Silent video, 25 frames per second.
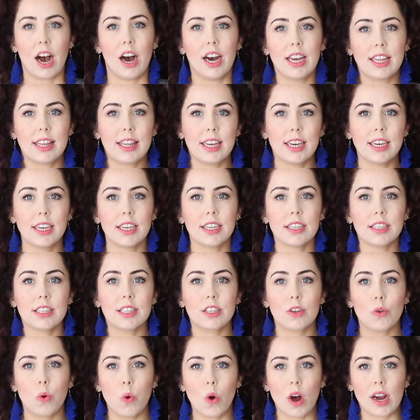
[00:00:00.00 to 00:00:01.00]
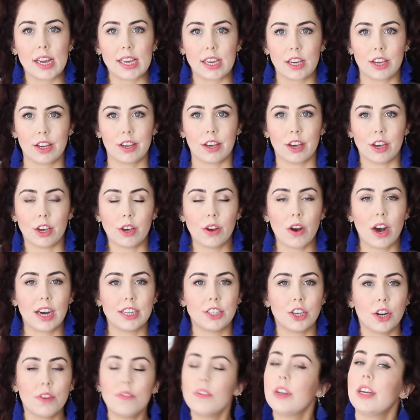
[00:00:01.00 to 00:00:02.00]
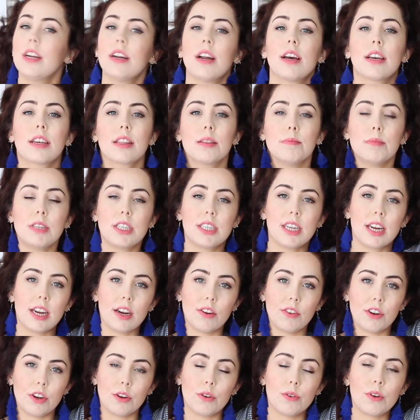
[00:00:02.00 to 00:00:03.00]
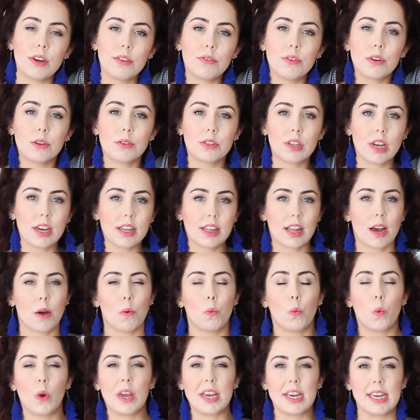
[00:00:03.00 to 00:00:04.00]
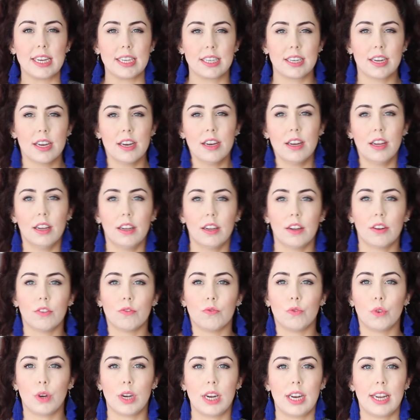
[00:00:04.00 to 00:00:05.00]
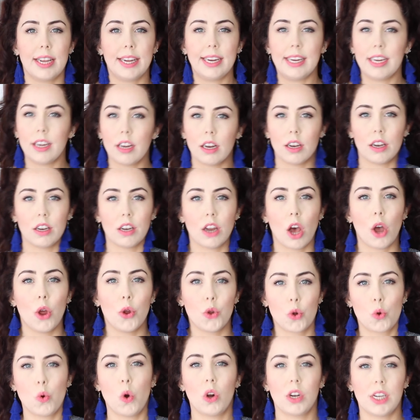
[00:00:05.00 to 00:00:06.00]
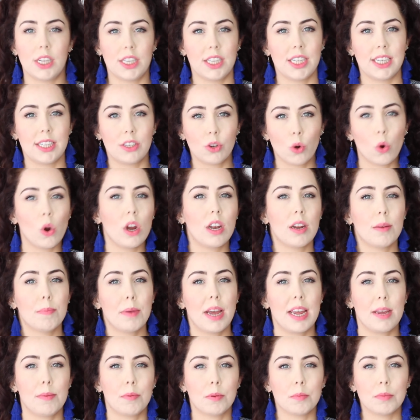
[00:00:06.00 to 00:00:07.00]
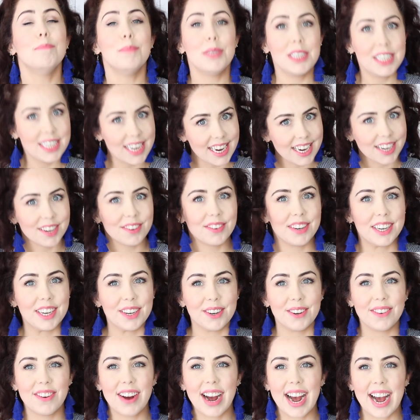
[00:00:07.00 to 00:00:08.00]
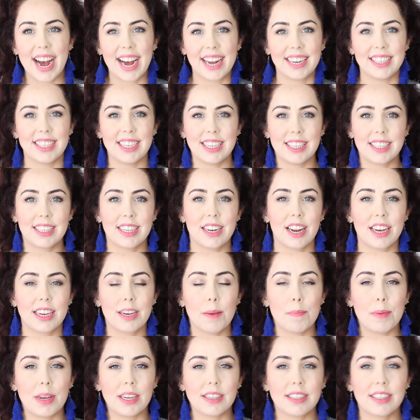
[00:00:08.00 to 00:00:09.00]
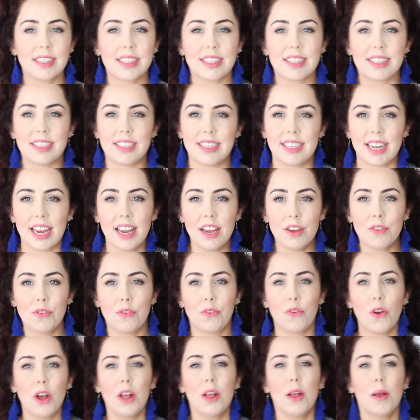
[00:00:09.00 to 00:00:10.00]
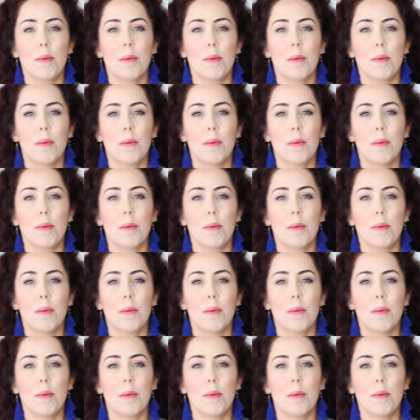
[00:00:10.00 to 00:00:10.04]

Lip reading: I think it's quite cute. I don't really like the material. It feels like that weird, really low quality toilet paper material and it's like a bit stiff,